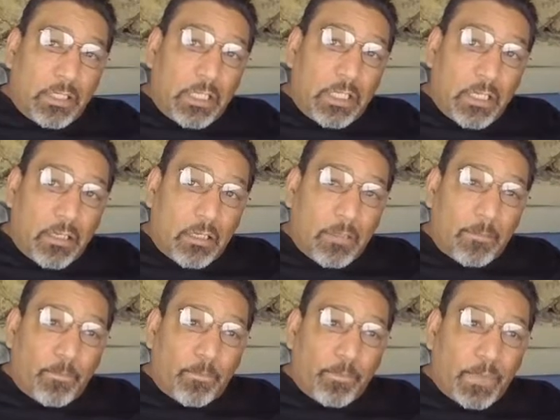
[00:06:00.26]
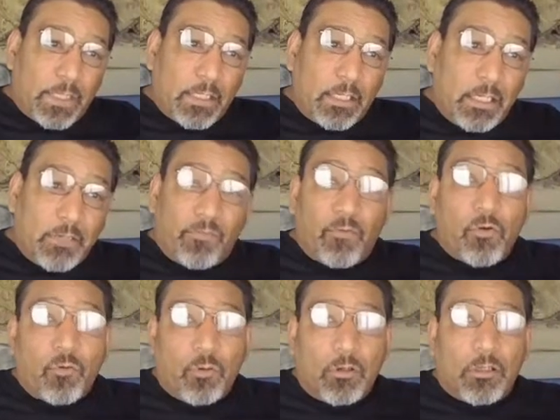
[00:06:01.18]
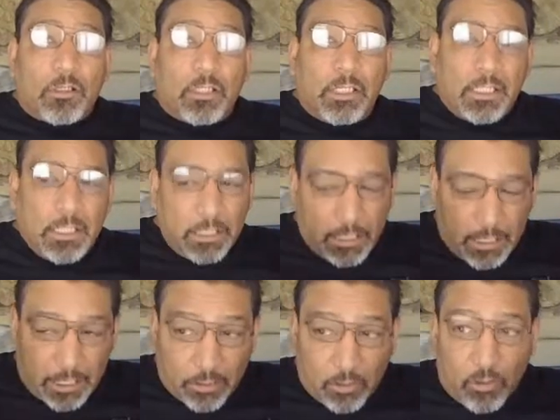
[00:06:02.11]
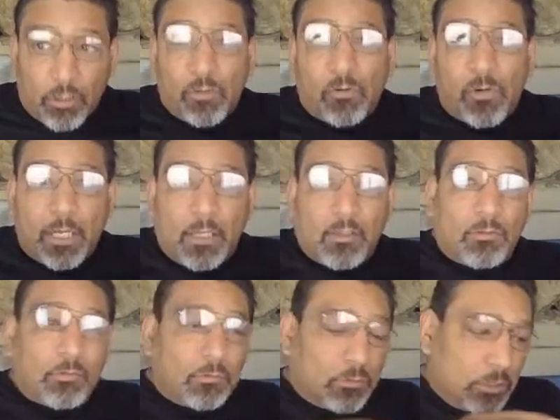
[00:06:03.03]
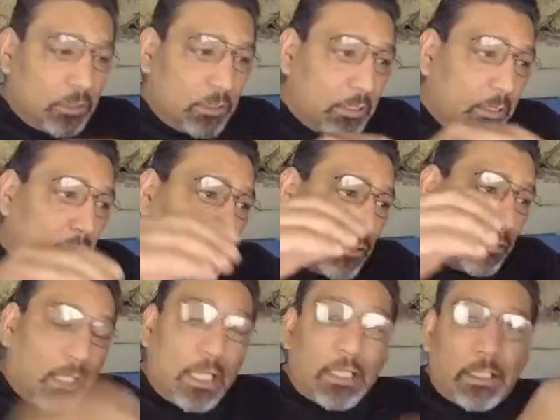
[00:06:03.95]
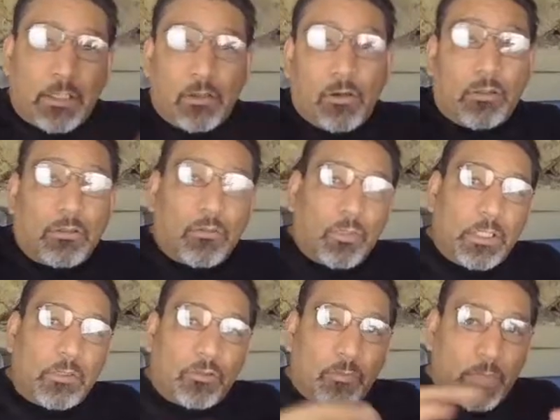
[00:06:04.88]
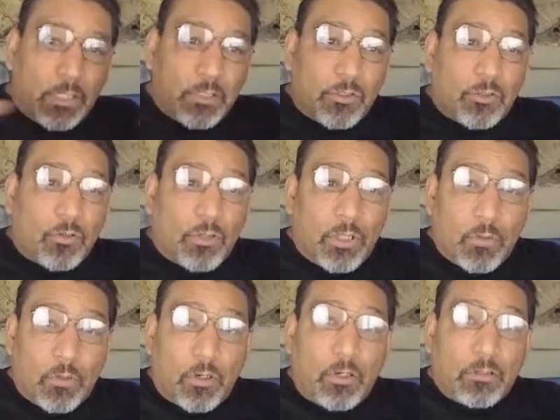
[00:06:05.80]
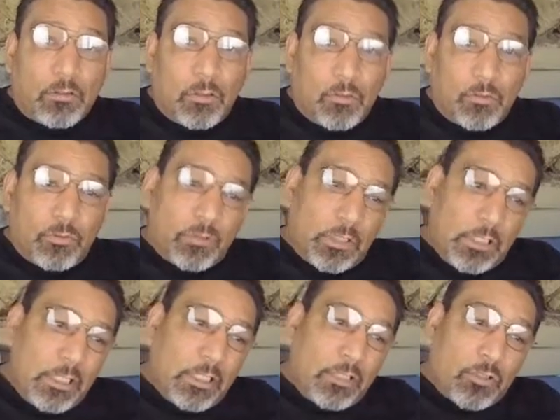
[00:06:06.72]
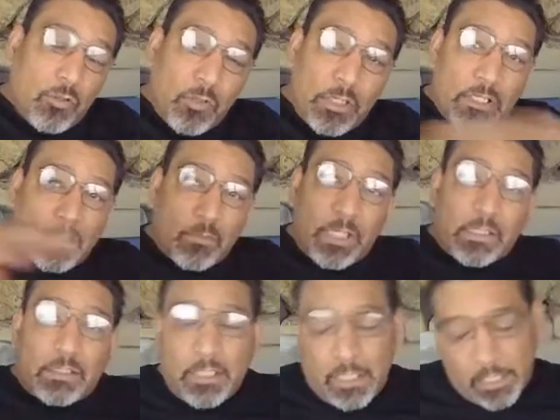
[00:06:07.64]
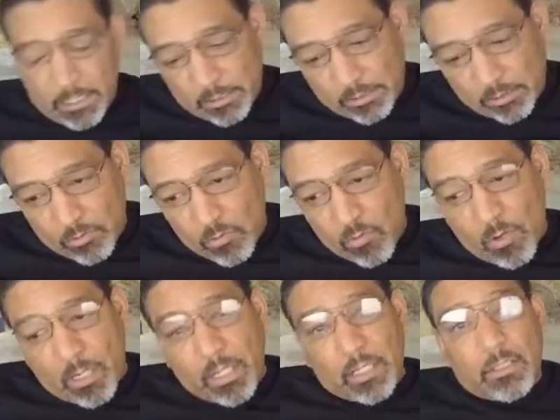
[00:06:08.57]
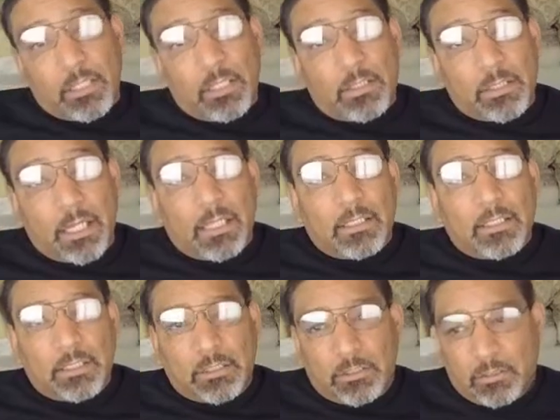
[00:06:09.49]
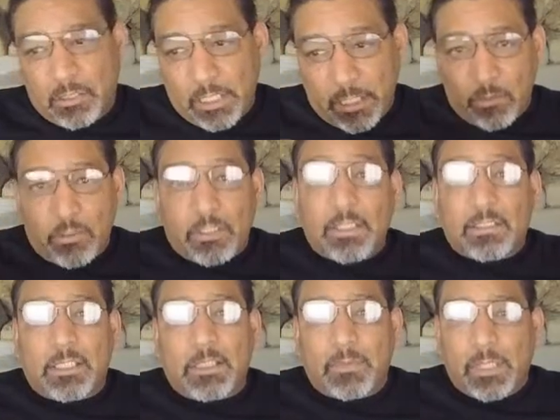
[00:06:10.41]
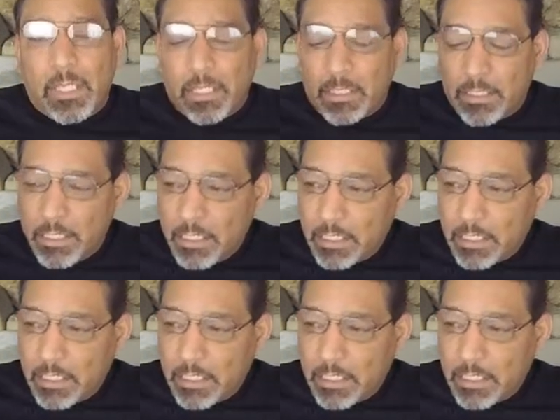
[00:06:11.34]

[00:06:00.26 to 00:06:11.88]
in Fort Worth had gone around locking all the windows, making sure they were all closed. So it doesn't make sense why in Dallas later in that same day